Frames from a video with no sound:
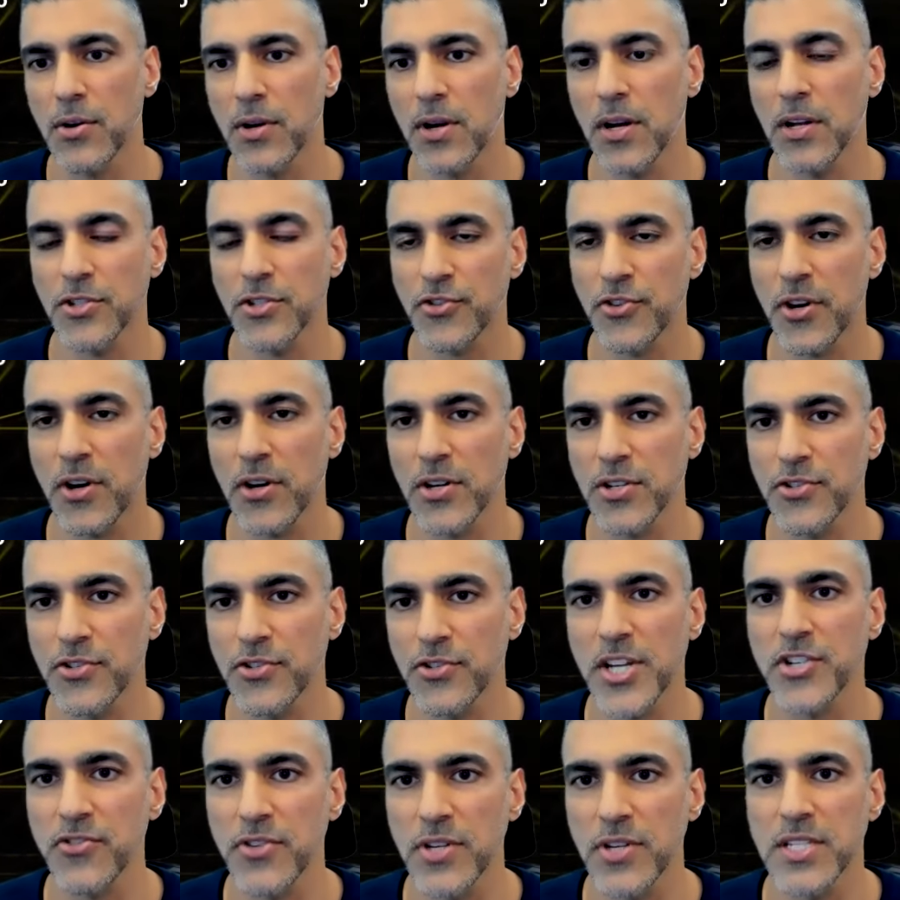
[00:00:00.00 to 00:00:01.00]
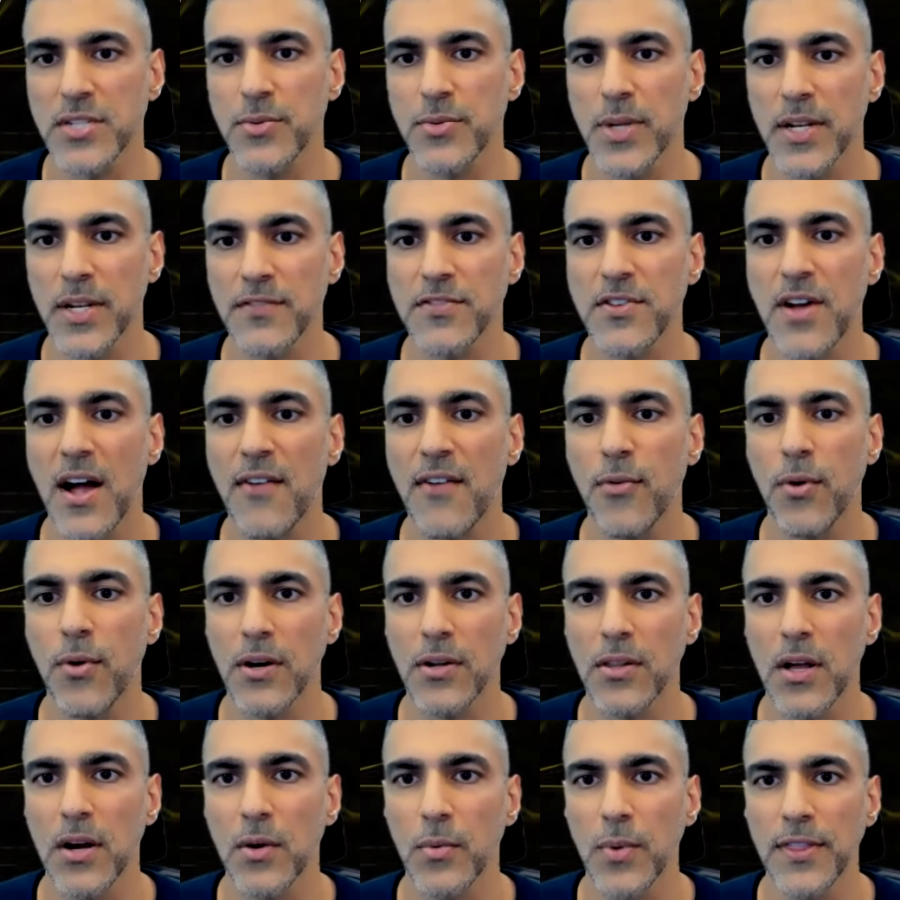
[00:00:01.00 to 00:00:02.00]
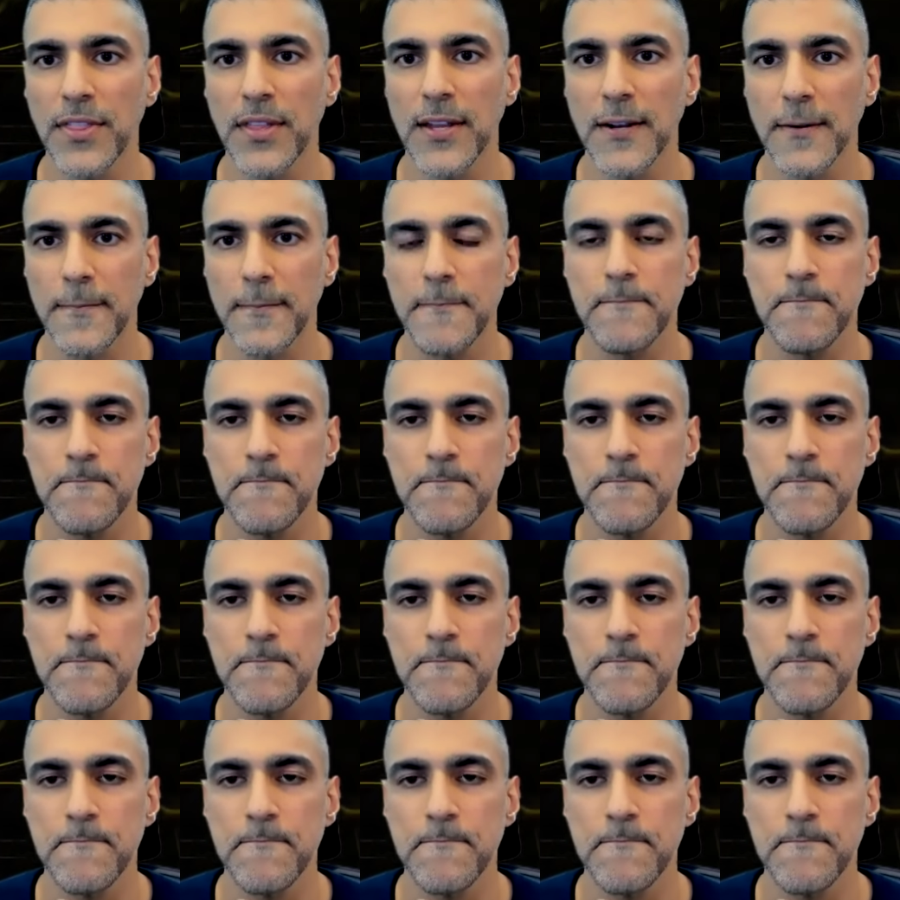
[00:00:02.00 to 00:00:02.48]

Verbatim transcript: our, our treasury suite of software along with it.